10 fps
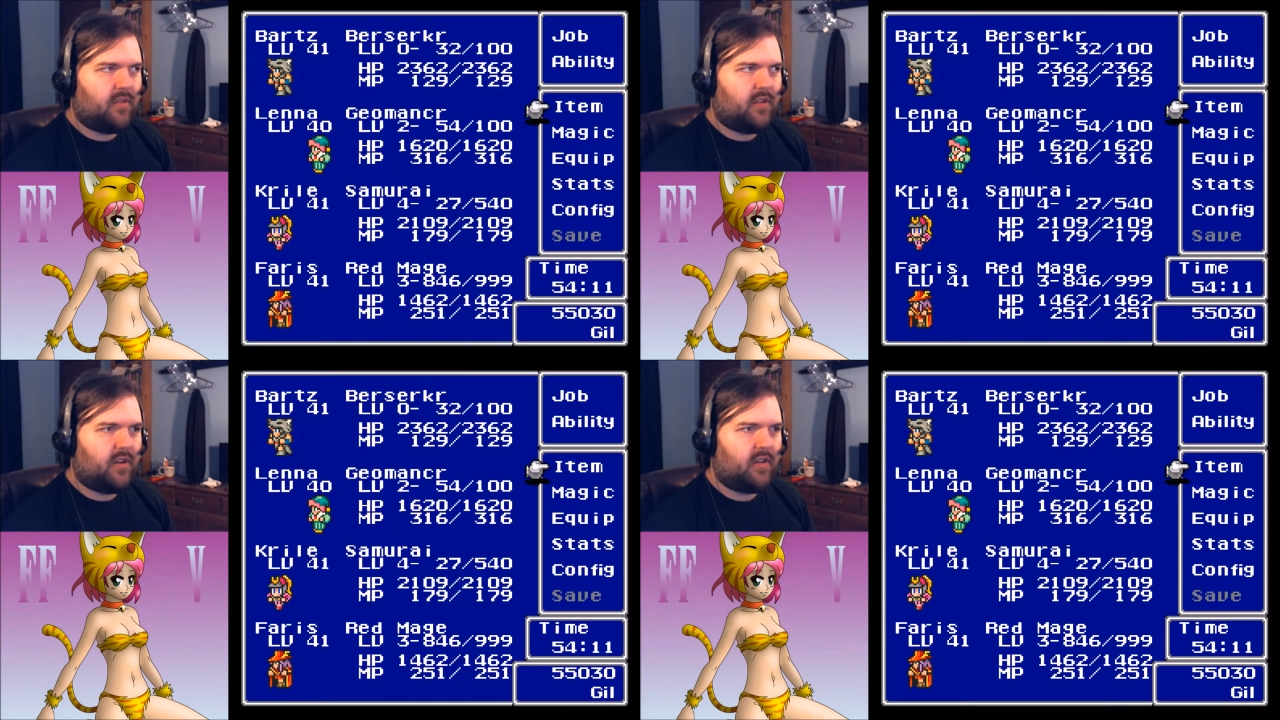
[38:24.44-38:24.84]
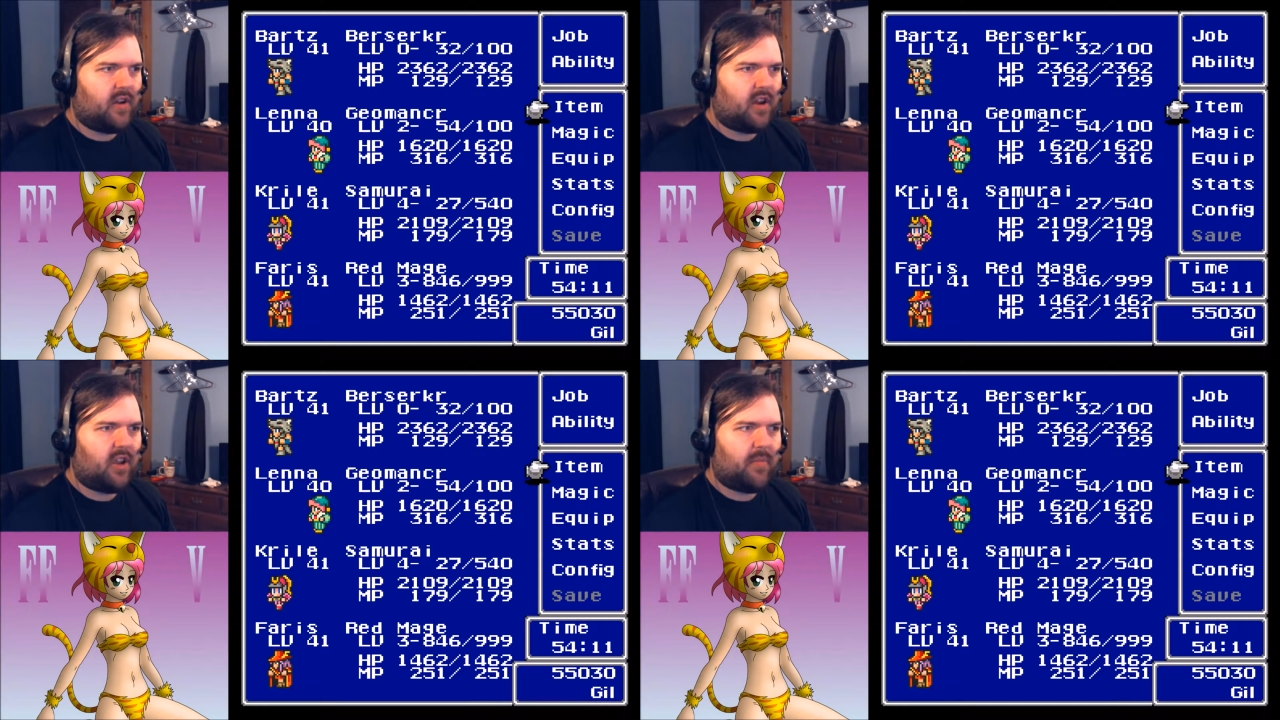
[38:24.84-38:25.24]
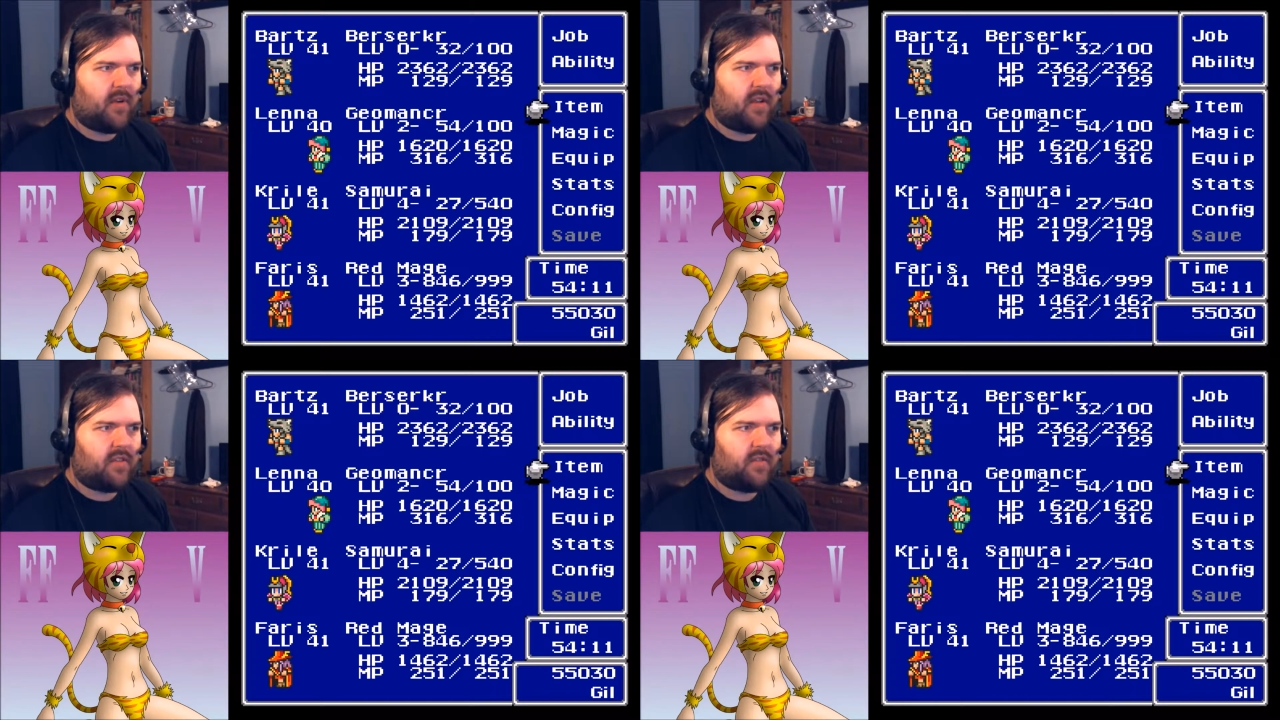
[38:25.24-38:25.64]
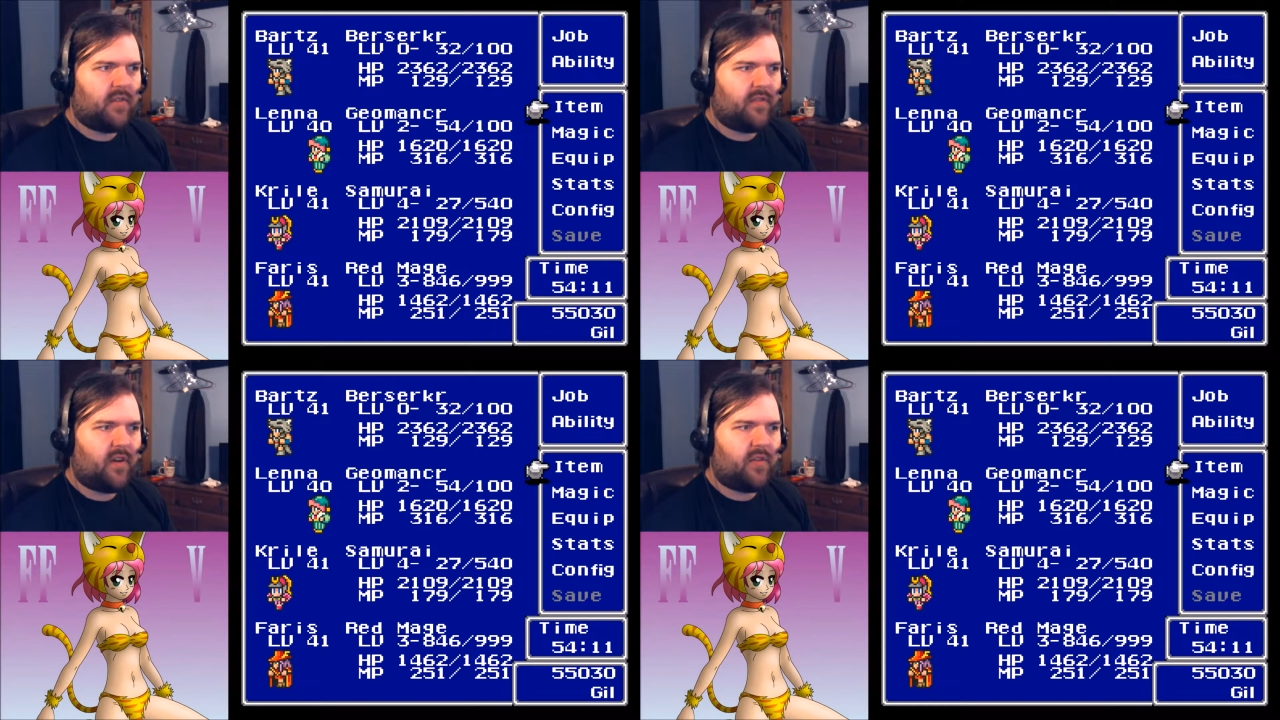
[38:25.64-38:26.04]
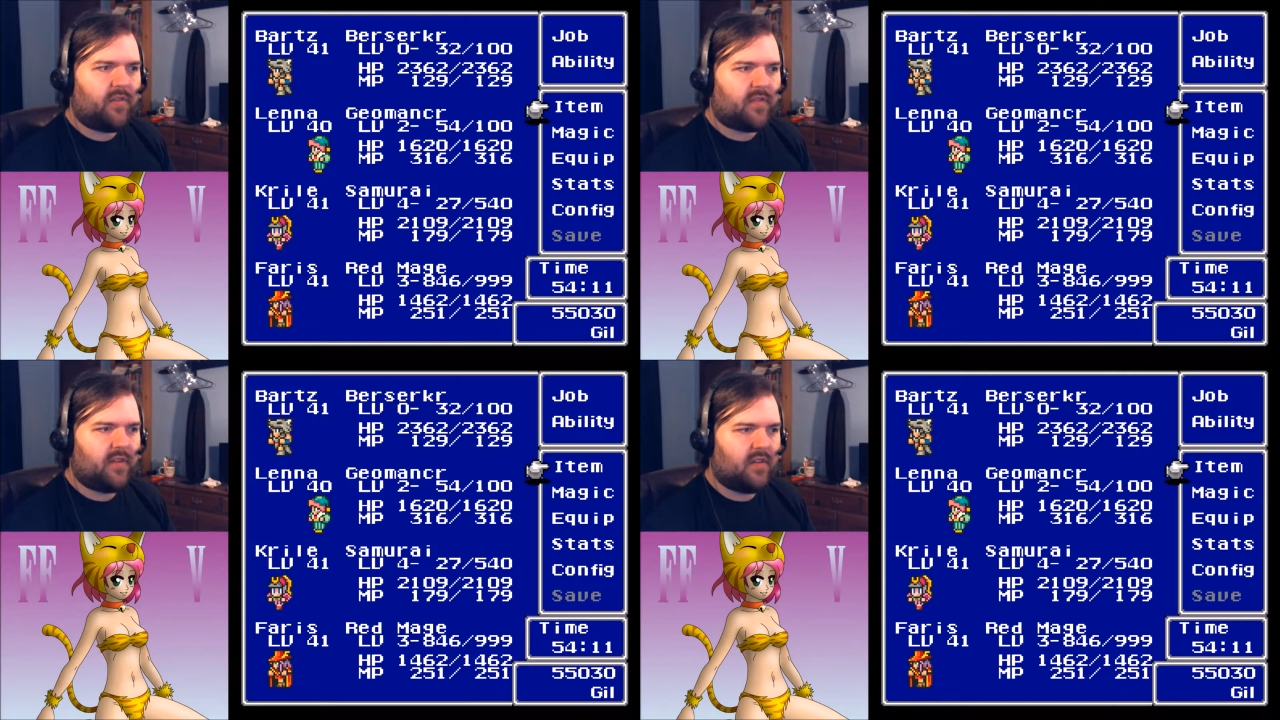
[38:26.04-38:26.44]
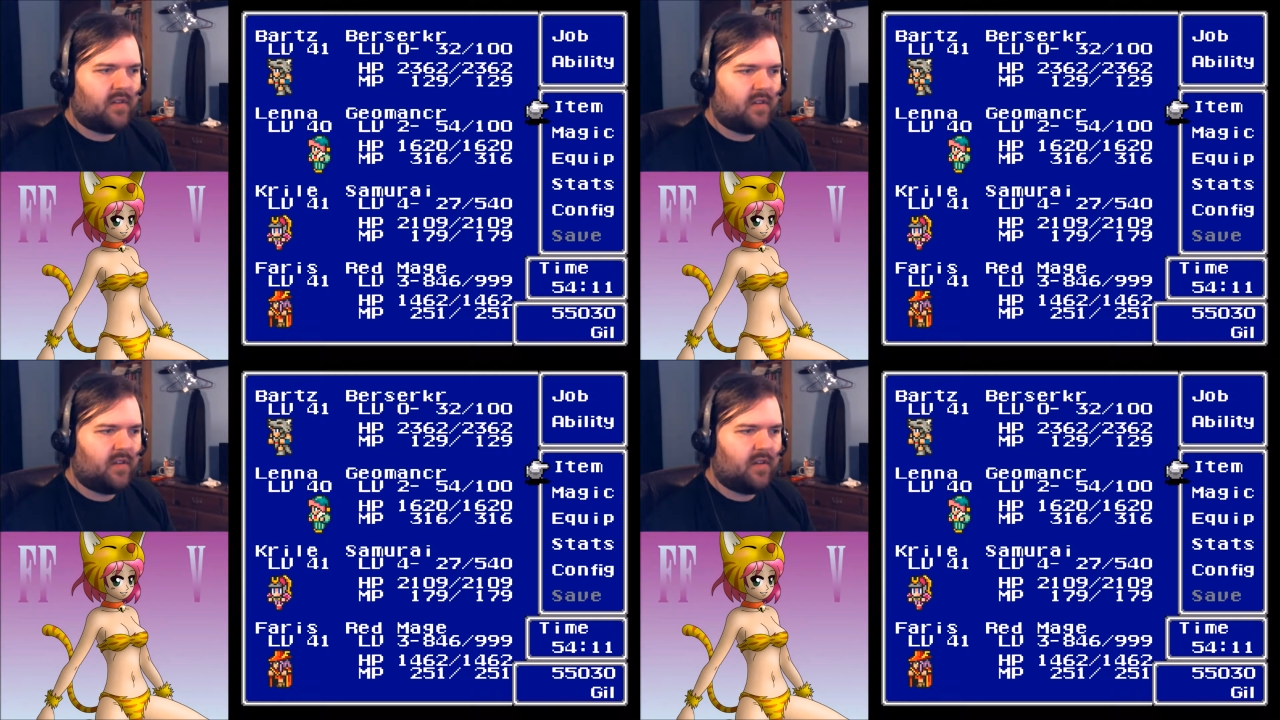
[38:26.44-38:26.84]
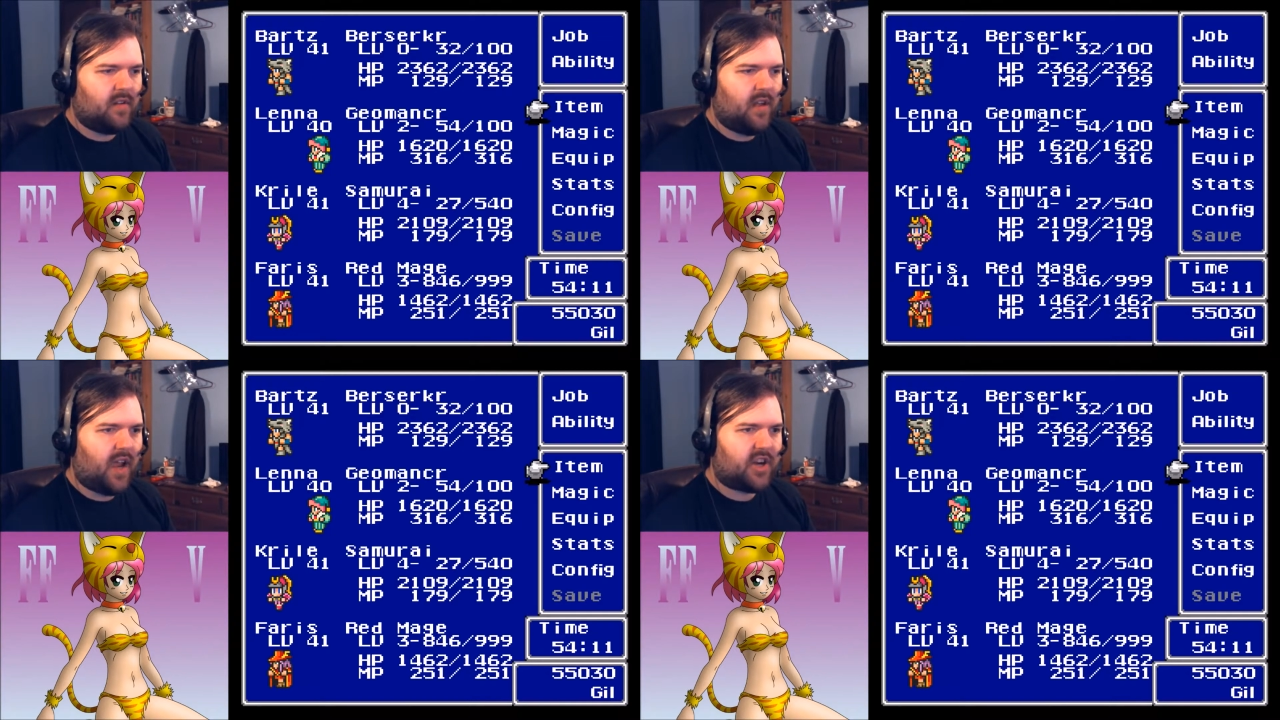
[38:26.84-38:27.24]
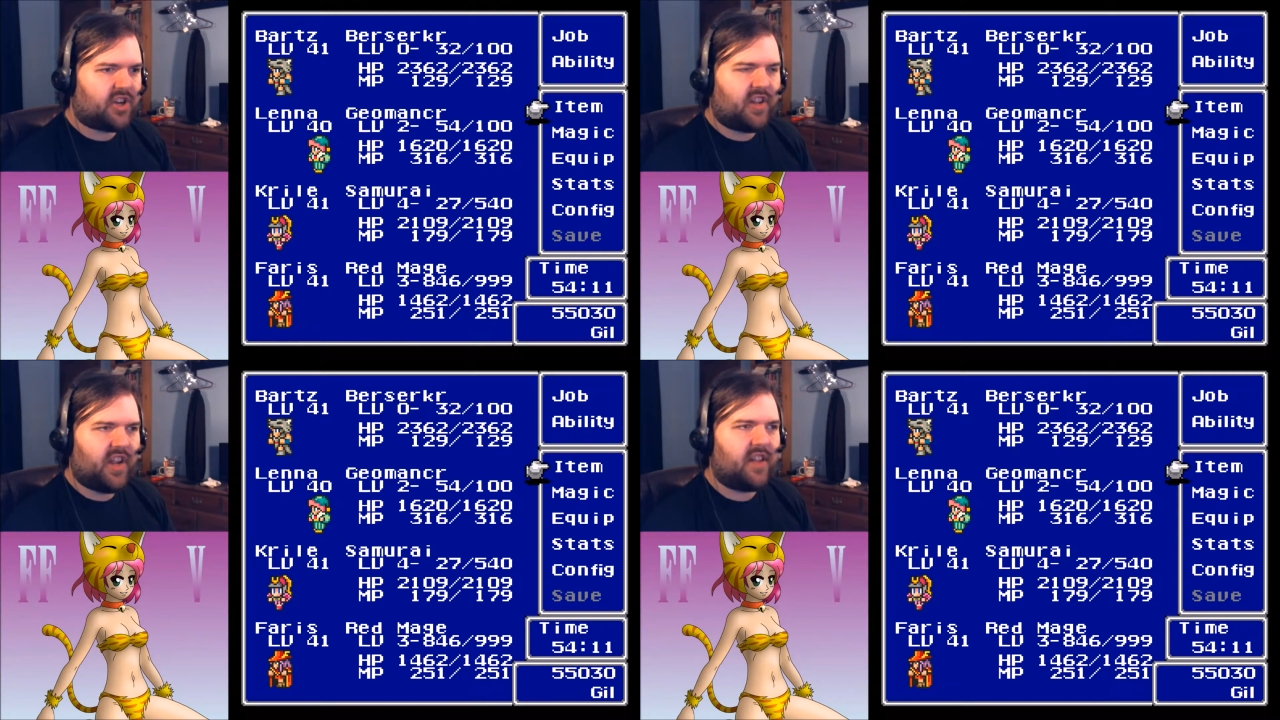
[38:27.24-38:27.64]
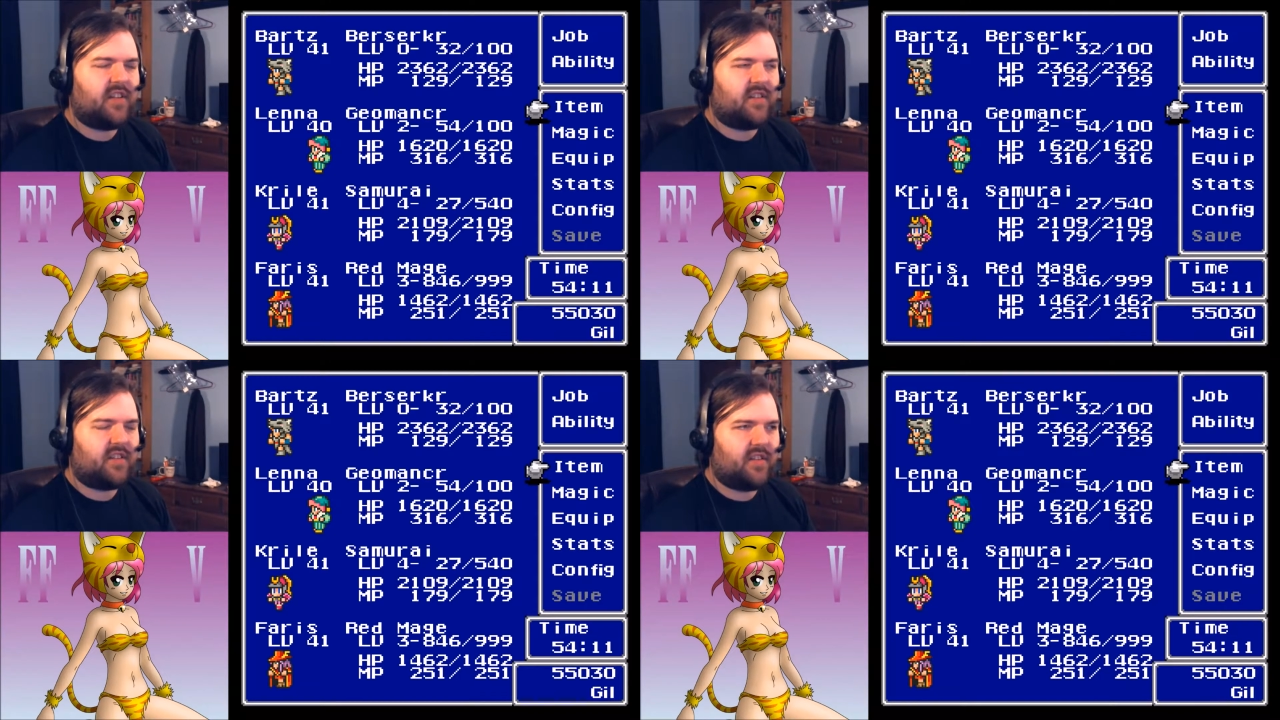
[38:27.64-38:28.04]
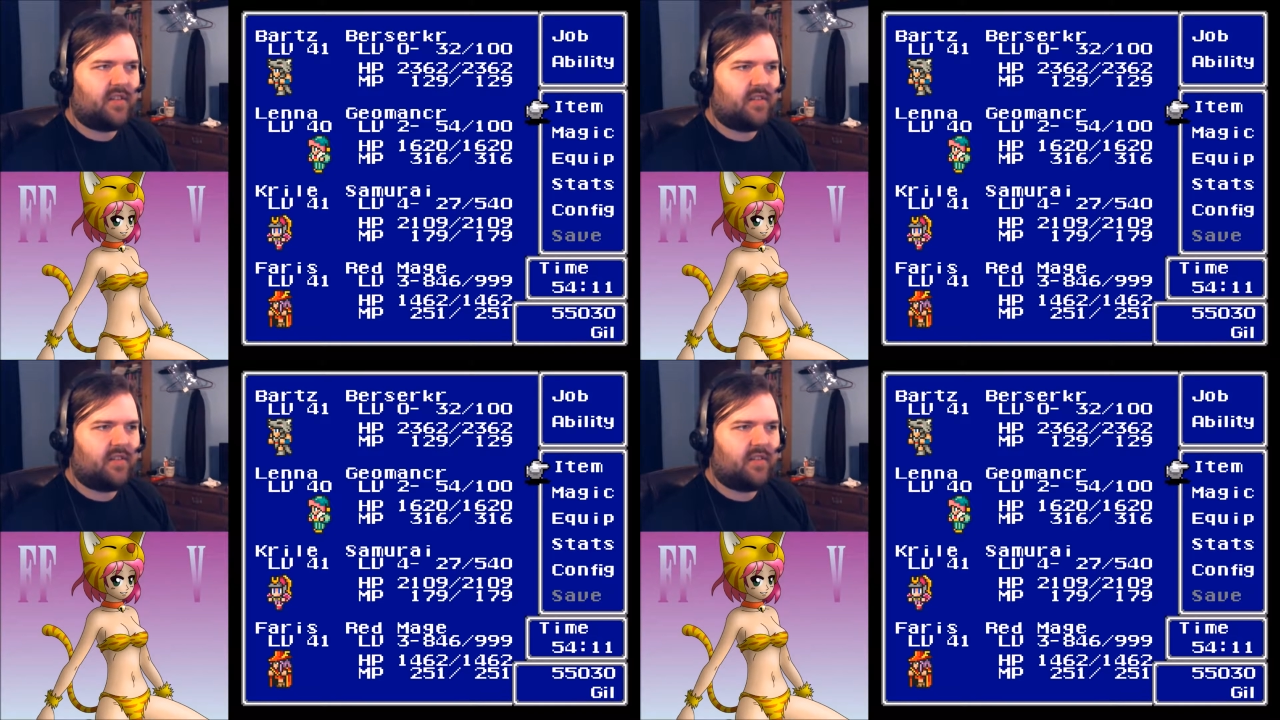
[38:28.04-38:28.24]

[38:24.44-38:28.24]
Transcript: Are you talking about Istory Falls? Actually, I didn't.